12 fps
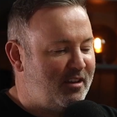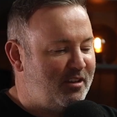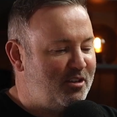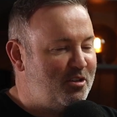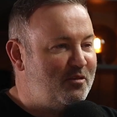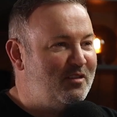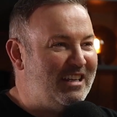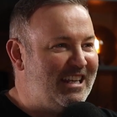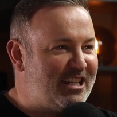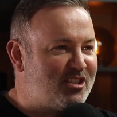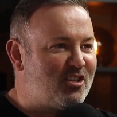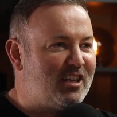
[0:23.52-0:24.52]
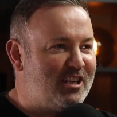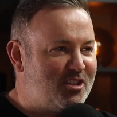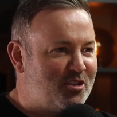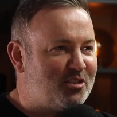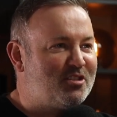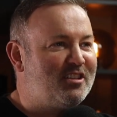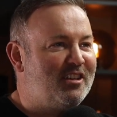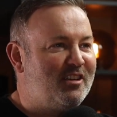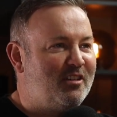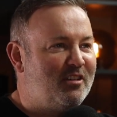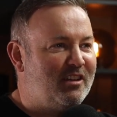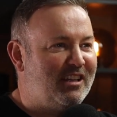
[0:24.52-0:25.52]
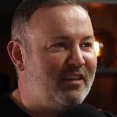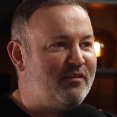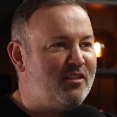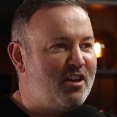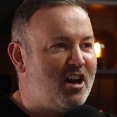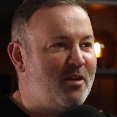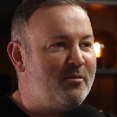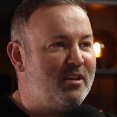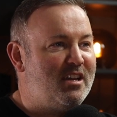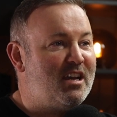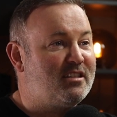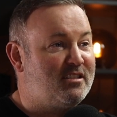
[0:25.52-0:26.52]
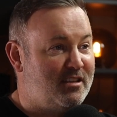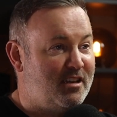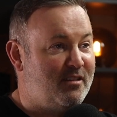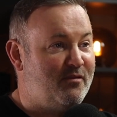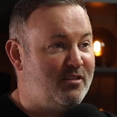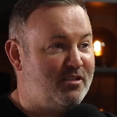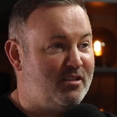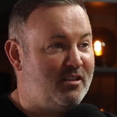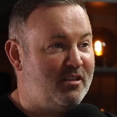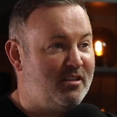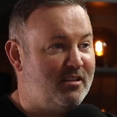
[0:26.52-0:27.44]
you've literally just left the army yesterday officially.